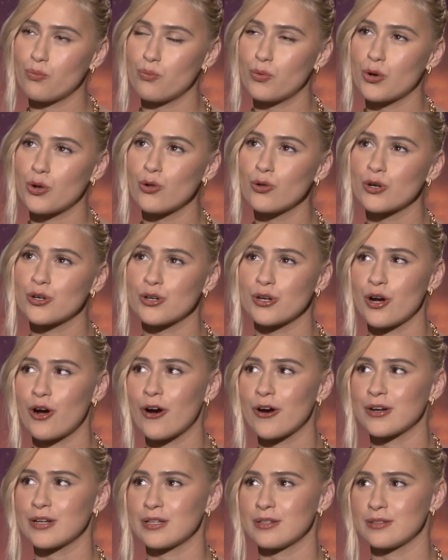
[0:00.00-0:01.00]
with all her
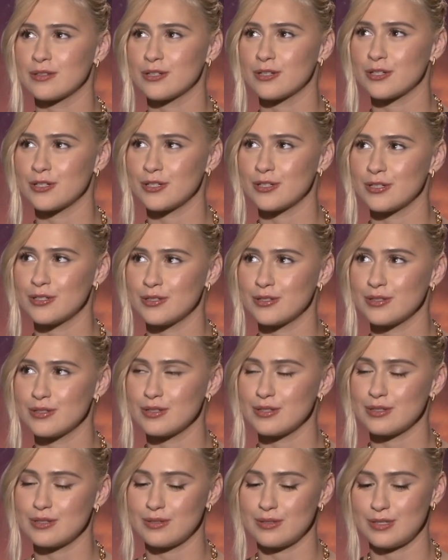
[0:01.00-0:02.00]
heart and her
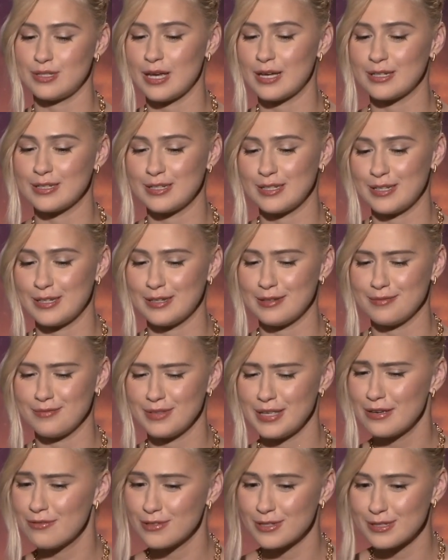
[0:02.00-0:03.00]
sanity,
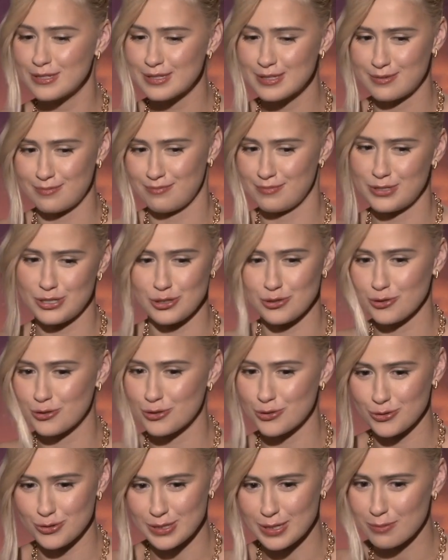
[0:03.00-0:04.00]
even if she's
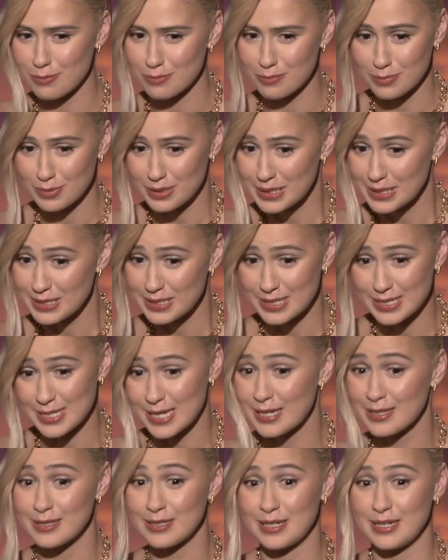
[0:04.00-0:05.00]
going to do some
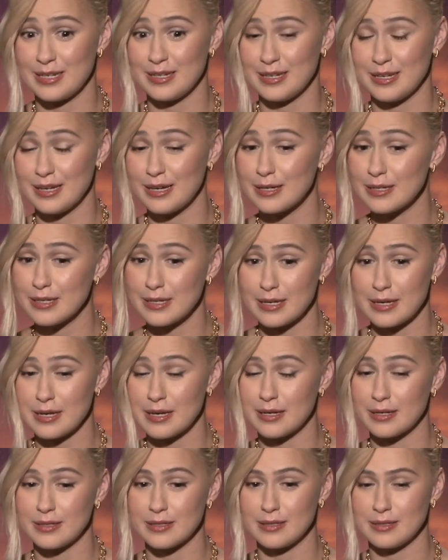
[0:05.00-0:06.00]
insanely
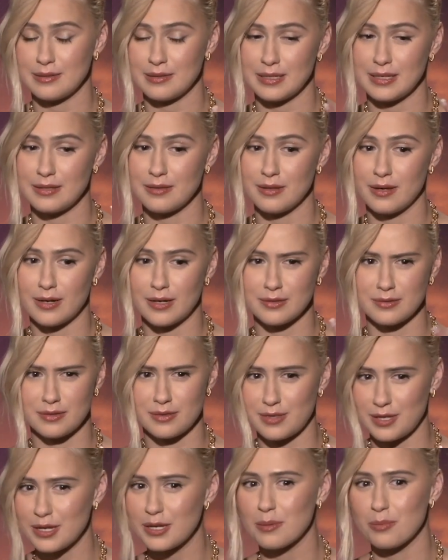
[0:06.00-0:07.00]
in,
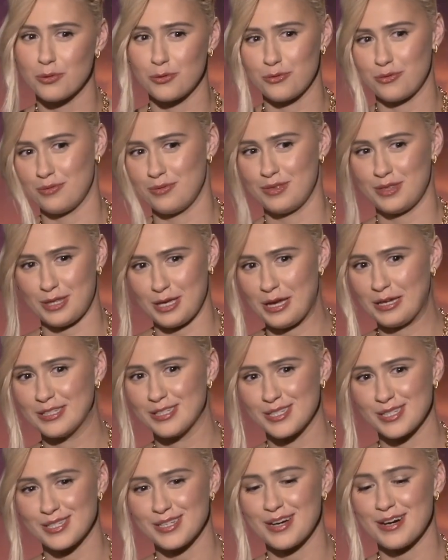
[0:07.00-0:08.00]
unthinkable
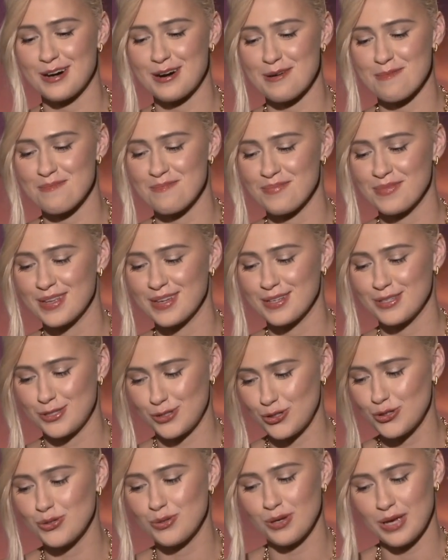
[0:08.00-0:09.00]
things um,
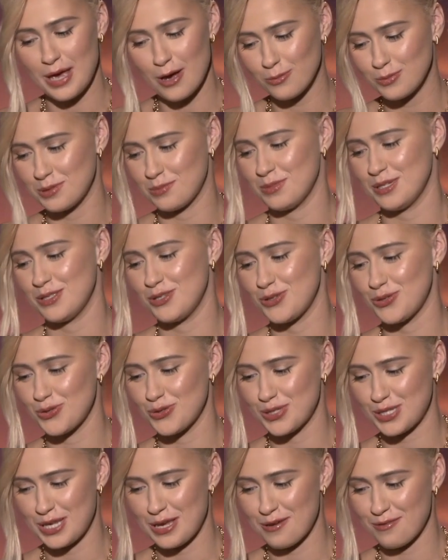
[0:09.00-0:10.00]
to help them and to
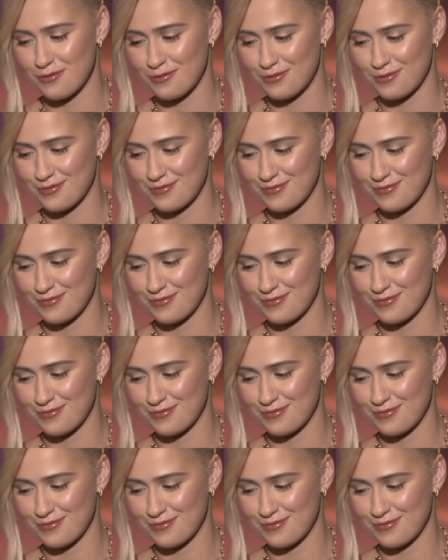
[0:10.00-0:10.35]
save